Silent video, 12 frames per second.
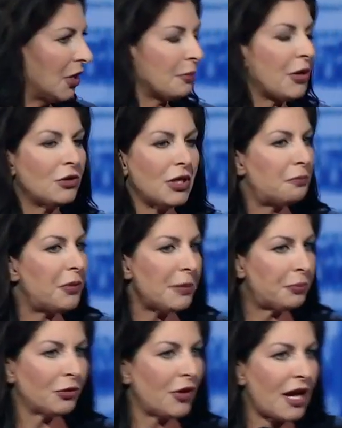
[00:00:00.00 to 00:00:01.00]
Apparently,
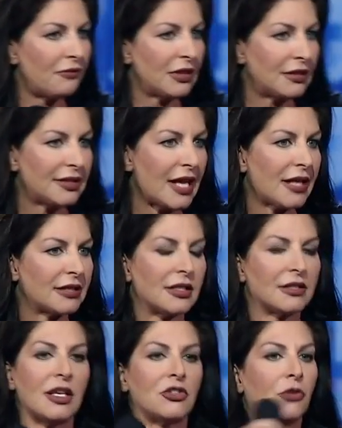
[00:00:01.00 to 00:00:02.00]
people are having sex
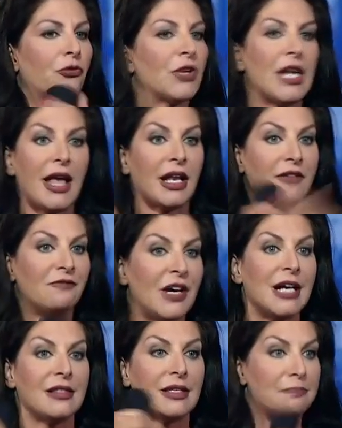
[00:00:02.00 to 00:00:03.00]
to such a frenetic,
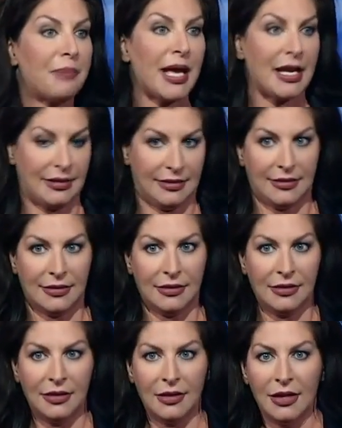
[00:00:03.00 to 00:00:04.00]
violent pace.
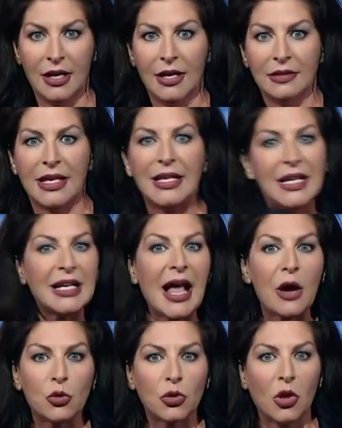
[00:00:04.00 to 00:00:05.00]
They need an
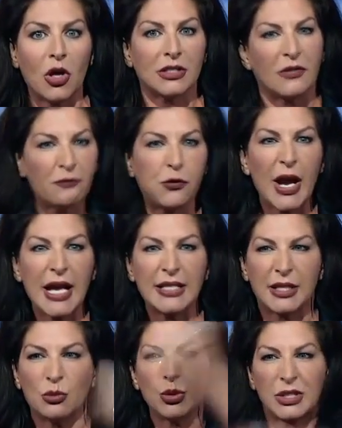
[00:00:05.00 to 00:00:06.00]
out clause, a
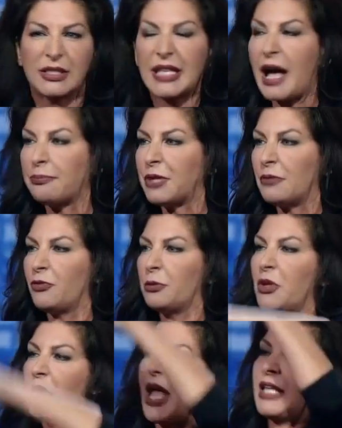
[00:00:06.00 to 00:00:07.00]
phrase that will stop them
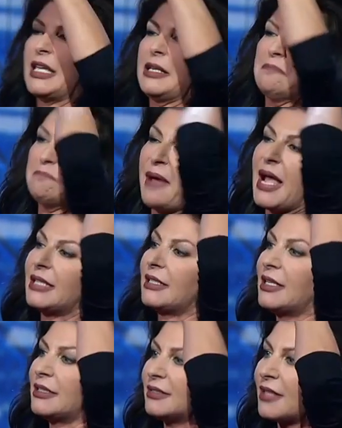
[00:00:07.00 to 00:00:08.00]
from their head getting banged
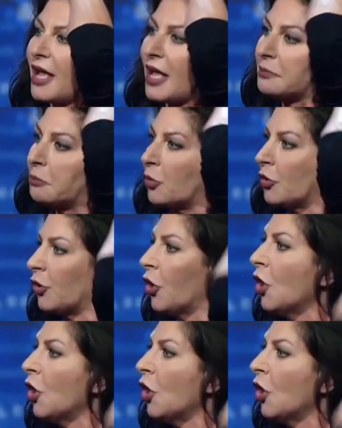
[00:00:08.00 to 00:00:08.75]
against the headboard